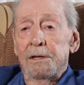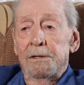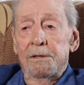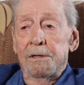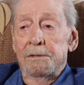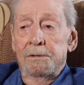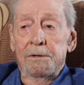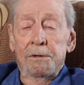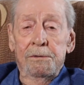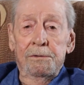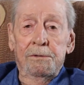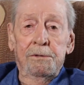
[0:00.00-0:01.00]
that these
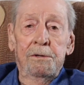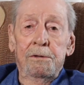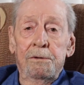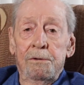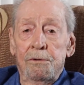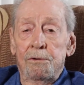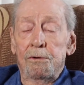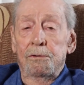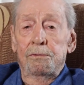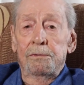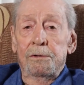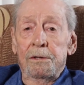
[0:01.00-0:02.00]
girls
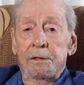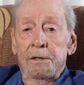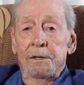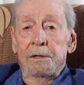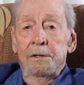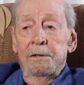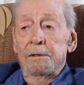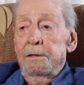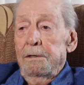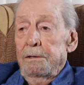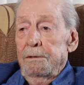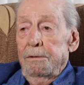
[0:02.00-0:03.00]
do
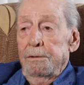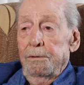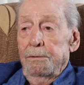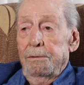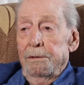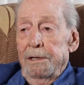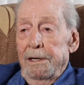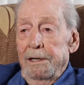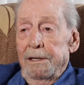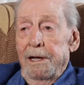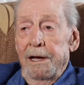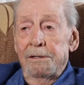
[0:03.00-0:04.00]
to
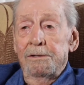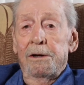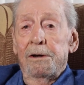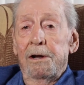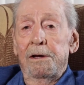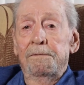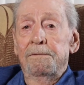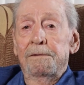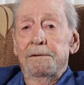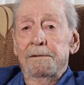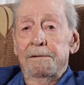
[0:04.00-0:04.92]
enhance our life.